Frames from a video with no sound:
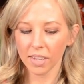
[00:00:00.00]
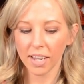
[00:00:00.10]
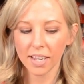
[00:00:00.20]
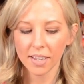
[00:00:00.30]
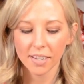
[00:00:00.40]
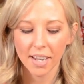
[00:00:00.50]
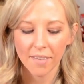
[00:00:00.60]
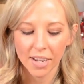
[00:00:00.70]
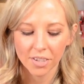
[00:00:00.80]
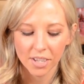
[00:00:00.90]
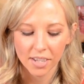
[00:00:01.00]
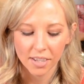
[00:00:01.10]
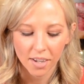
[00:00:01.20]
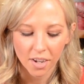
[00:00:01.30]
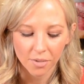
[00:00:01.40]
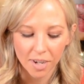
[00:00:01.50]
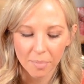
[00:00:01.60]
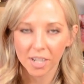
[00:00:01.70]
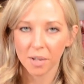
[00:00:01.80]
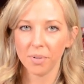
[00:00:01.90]
And I've actually
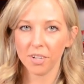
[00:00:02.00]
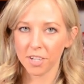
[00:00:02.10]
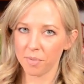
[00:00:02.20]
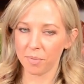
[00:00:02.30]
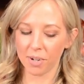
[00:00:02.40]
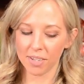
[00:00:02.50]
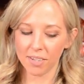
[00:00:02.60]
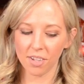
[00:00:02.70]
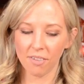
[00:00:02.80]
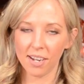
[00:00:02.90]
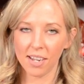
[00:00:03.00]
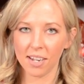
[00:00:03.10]
wrapped a couple Christmas presents already,